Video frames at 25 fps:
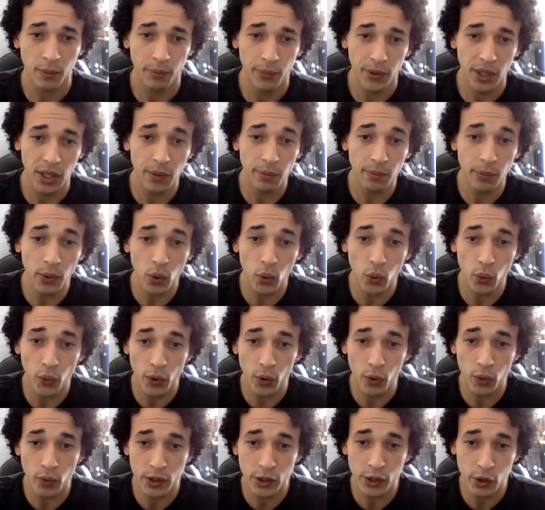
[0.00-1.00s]
People
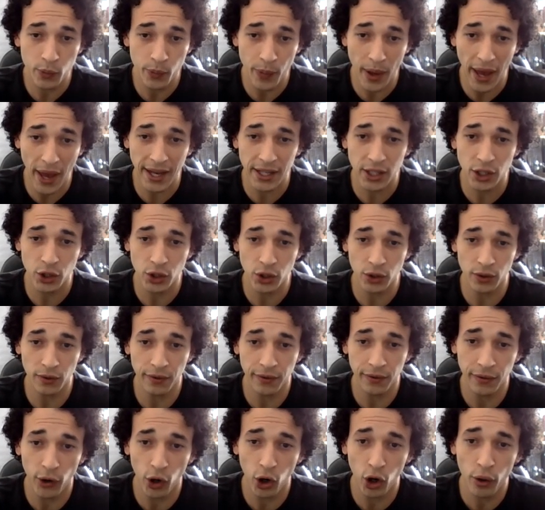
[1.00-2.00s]
will respect you
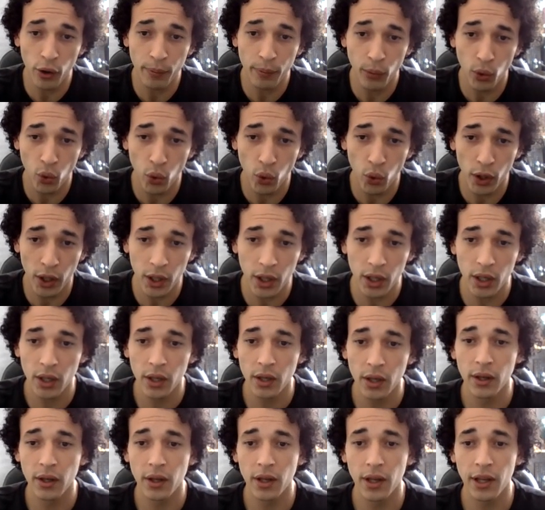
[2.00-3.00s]
far more
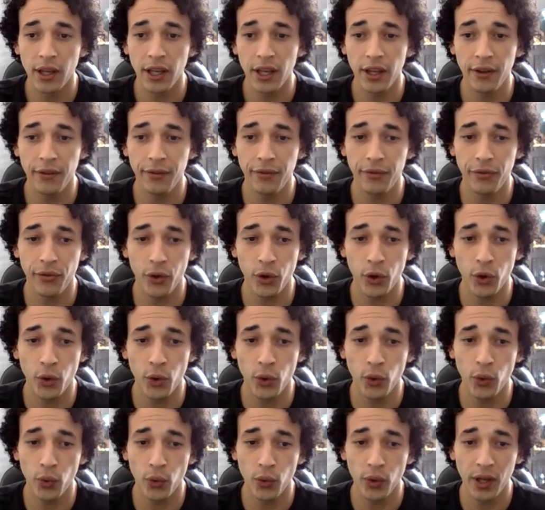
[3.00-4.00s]
if
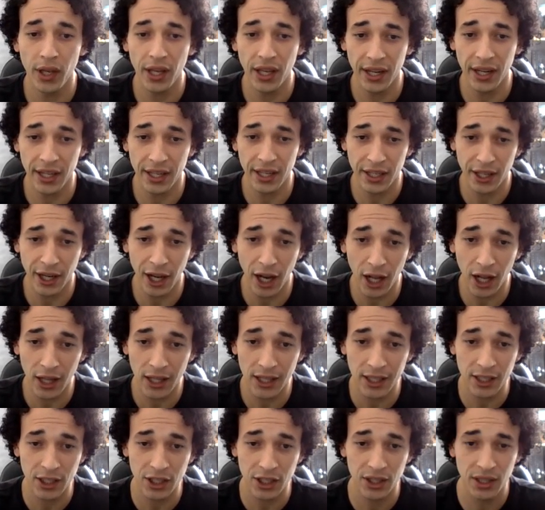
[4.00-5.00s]
you can
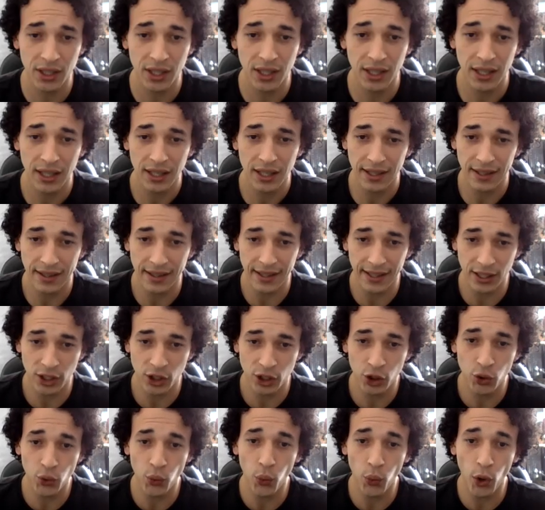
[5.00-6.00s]
acknowledge
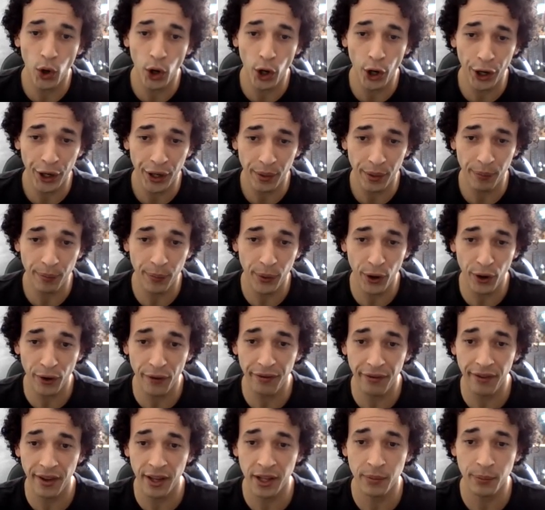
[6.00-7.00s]
that you are an
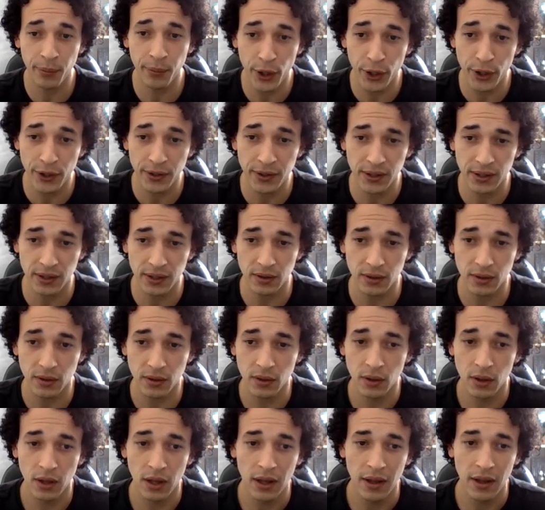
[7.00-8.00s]
imperfect person
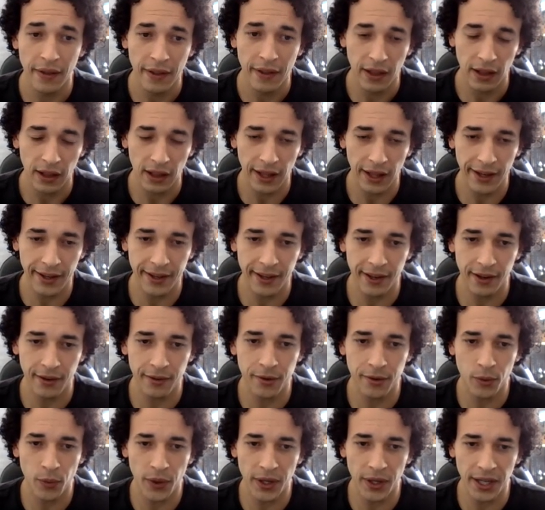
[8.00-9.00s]
like
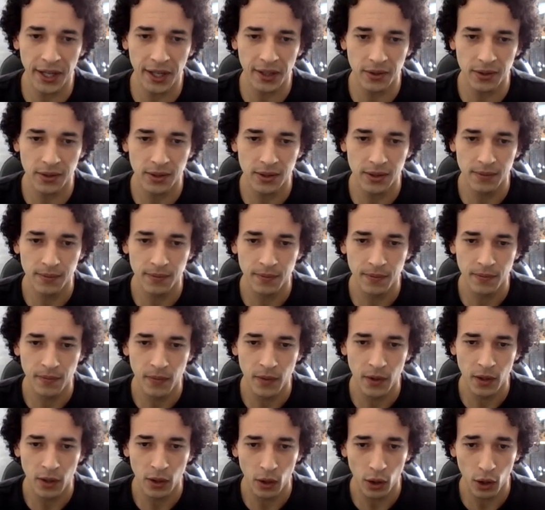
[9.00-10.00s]
everyone else,
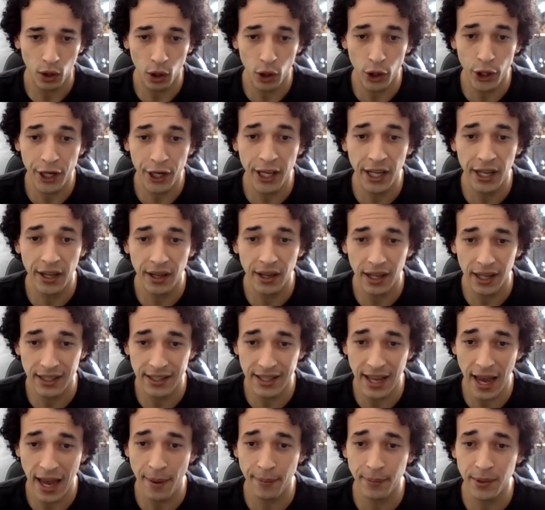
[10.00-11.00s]
learning,
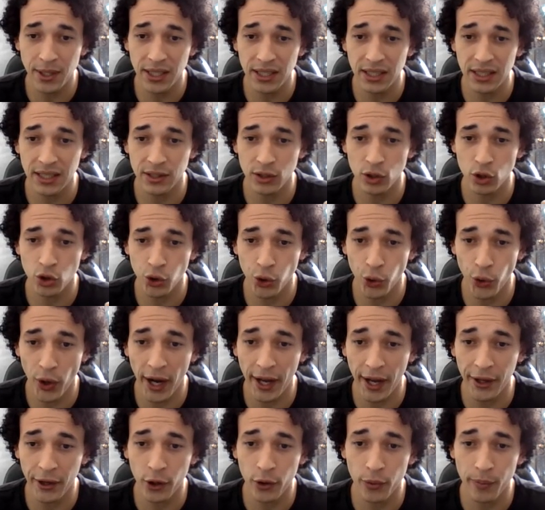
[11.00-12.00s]
adapting, and
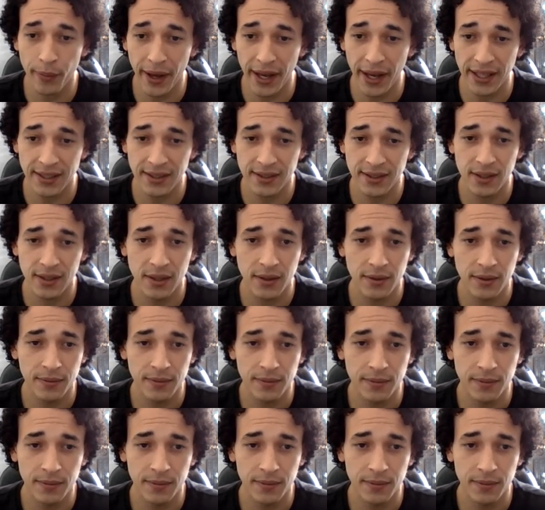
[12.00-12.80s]
trying your best.